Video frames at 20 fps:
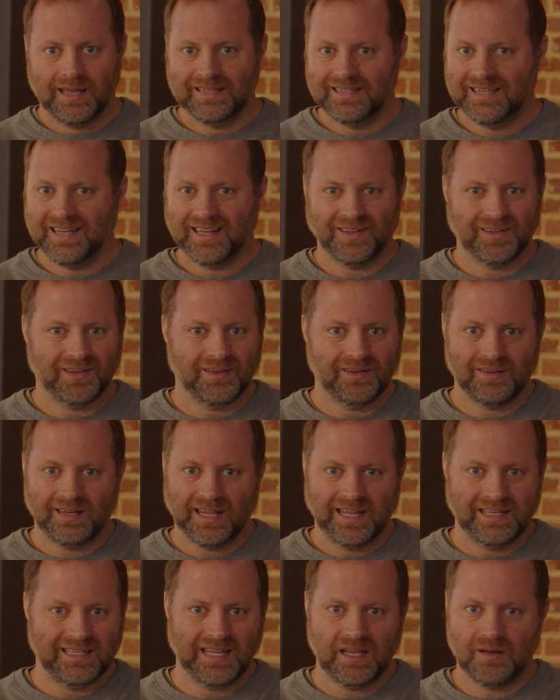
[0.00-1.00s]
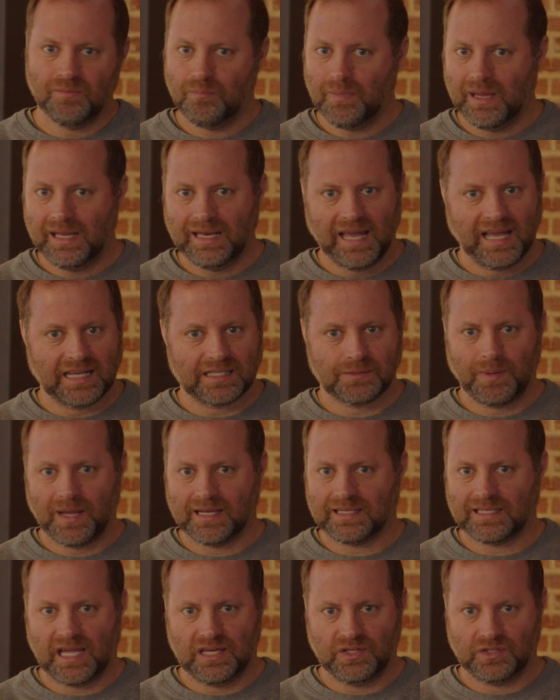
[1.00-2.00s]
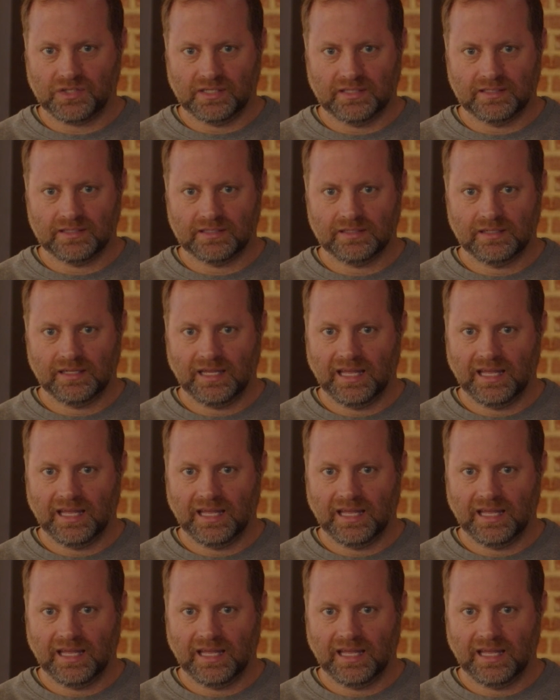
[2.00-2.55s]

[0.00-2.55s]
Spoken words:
didn't meet expectations.